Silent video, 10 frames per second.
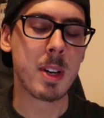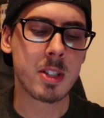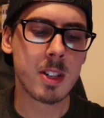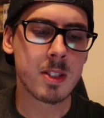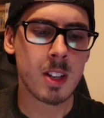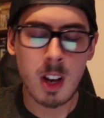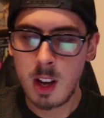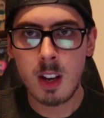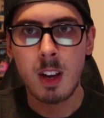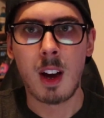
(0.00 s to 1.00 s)
pictures.
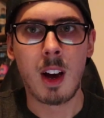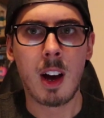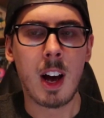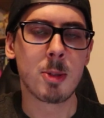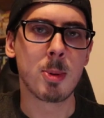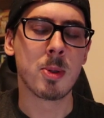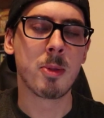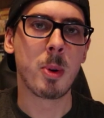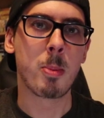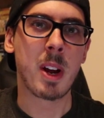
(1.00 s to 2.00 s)
As we saw
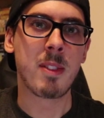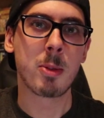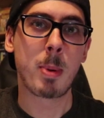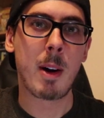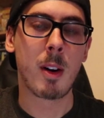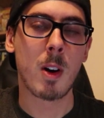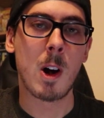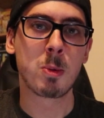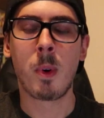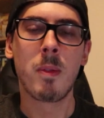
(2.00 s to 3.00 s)
from the previous
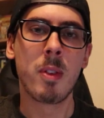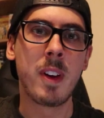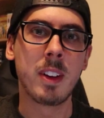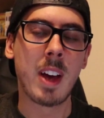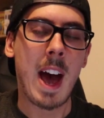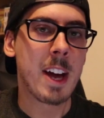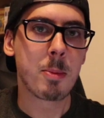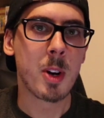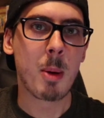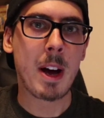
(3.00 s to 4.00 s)
paragraphs, one of the things they're
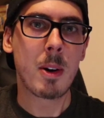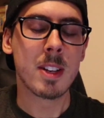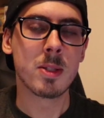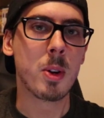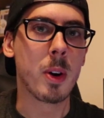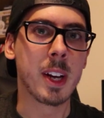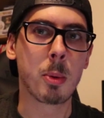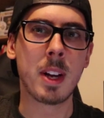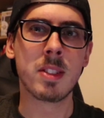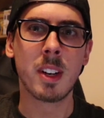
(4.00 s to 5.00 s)
adamant about is not
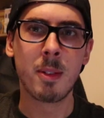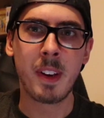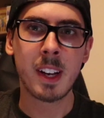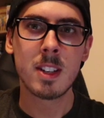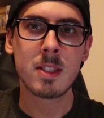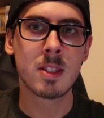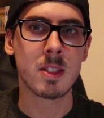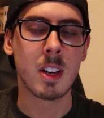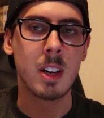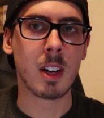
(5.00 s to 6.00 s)
increasing the
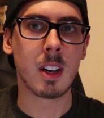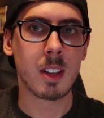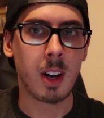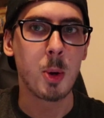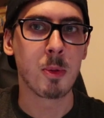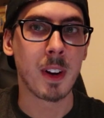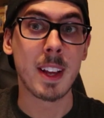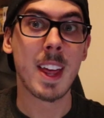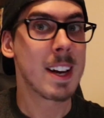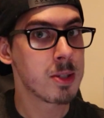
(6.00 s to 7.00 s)
thickness.
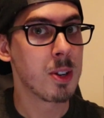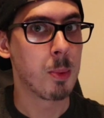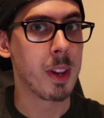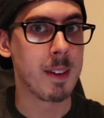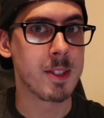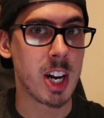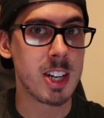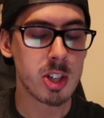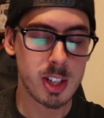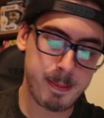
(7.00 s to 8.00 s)
Hopefully that's not what they've
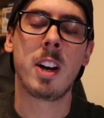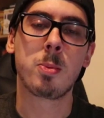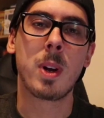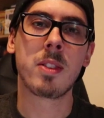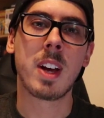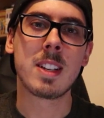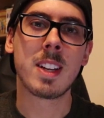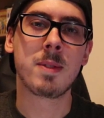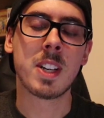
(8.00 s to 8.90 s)
changed. And as well as that, they've